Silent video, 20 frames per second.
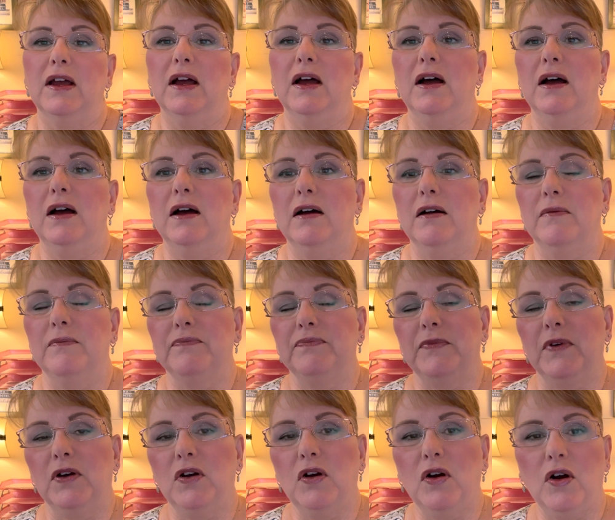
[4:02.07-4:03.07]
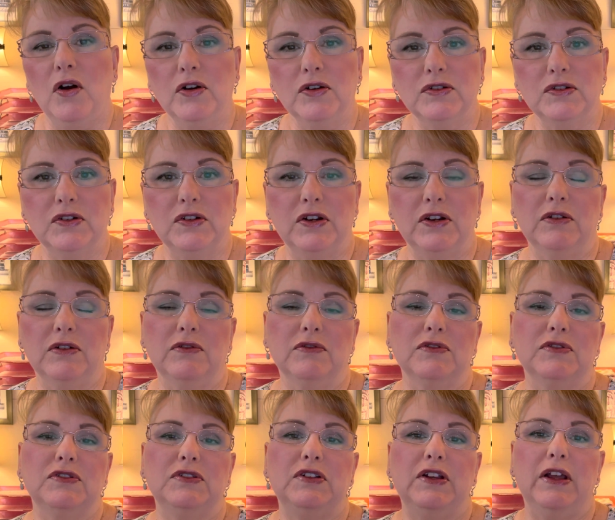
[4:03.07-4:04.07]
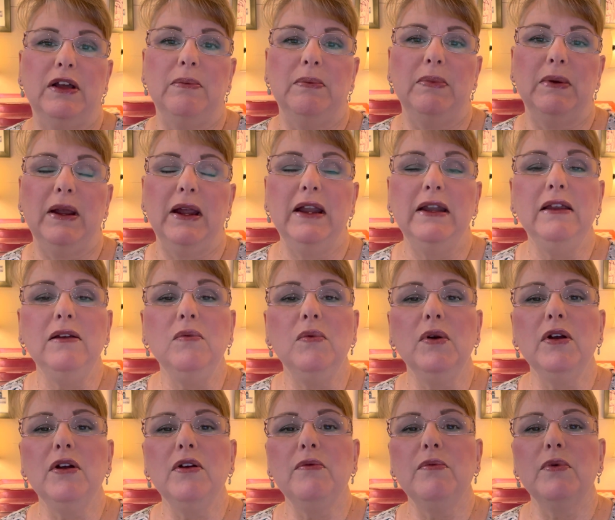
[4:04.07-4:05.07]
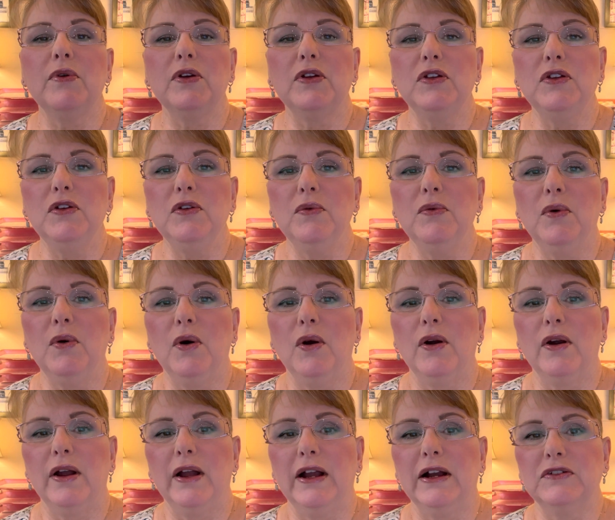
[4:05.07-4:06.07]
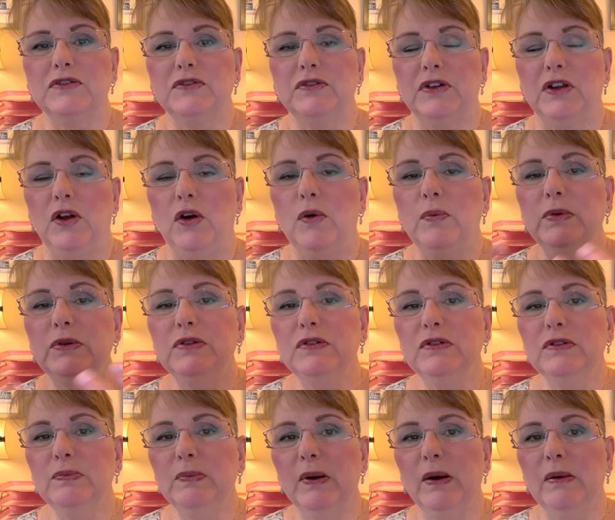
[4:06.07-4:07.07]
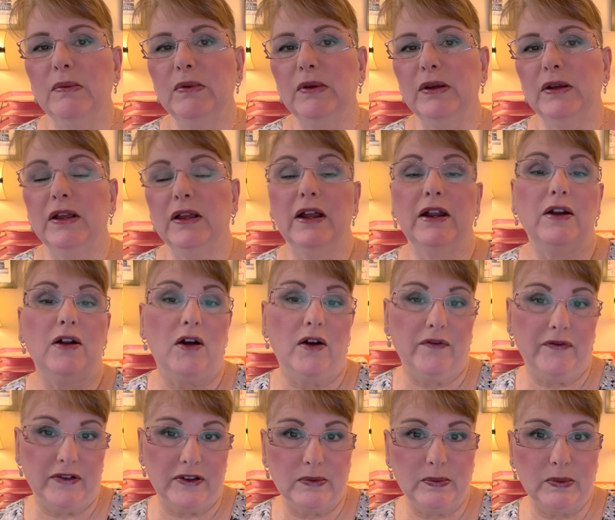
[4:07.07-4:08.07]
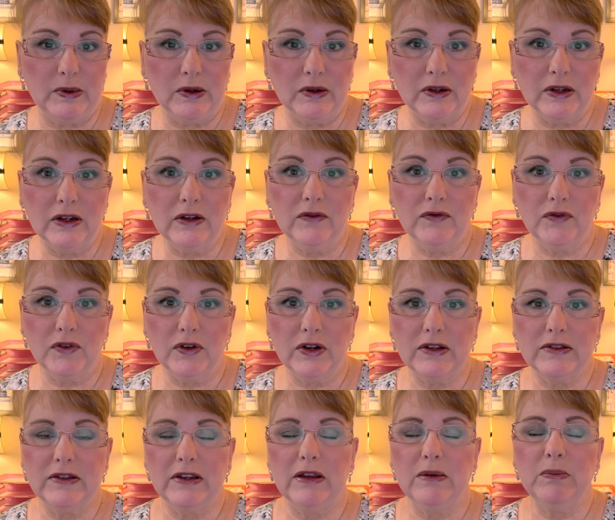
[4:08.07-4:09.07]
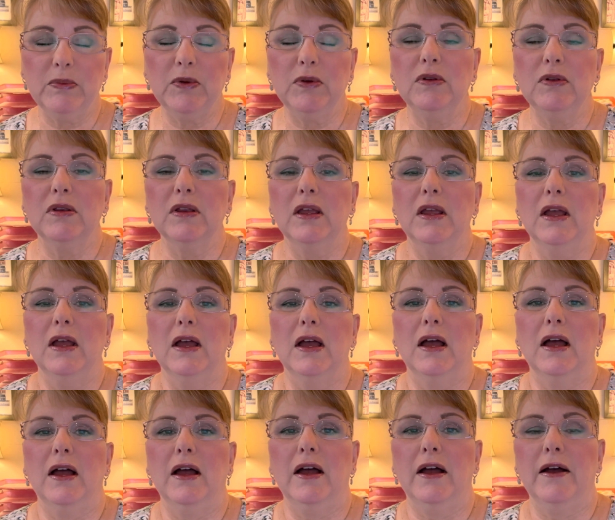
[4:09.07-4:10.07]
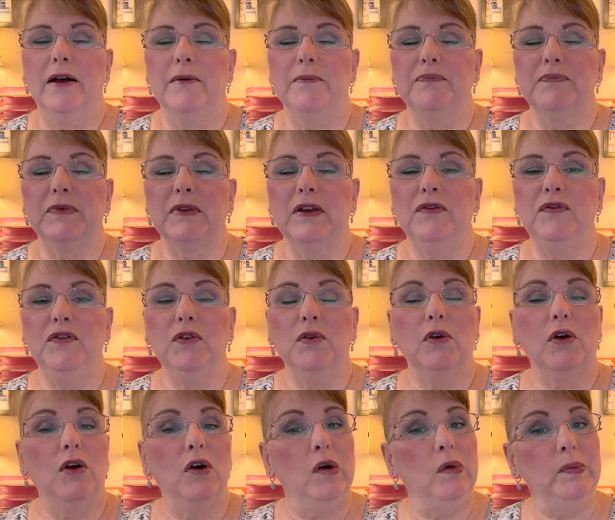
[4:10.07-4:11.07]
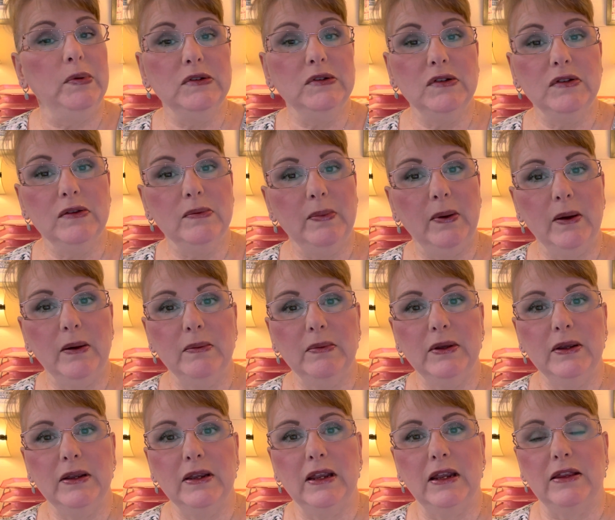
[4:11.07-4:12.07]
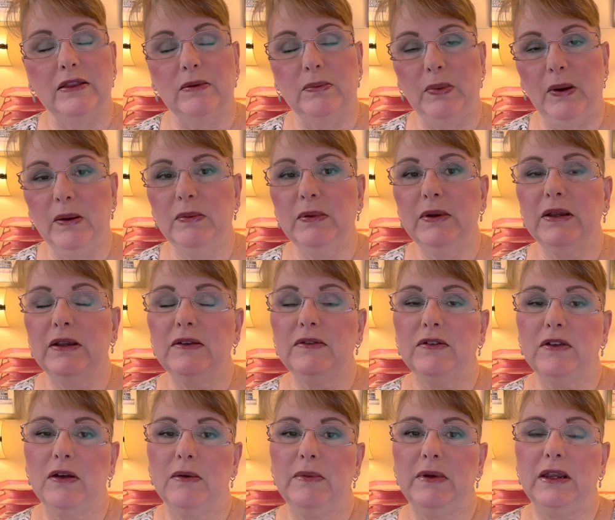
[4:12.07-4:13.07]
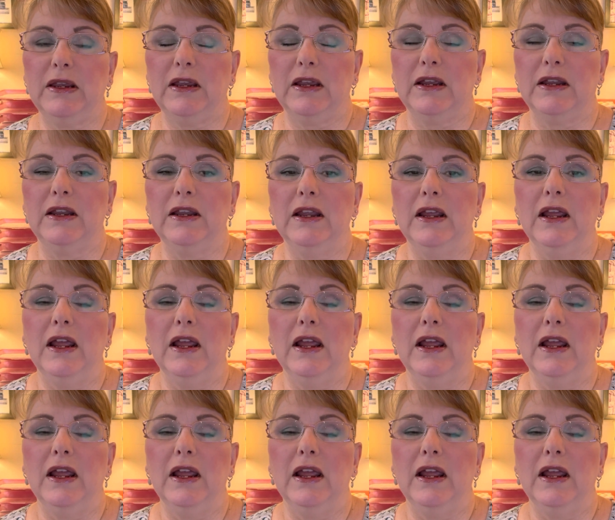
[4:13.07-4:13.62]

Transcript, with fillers: um, a car dealership, anywhere where you are actually open to the public, an office building, for example, um, if you are open to the public and the public is coming in,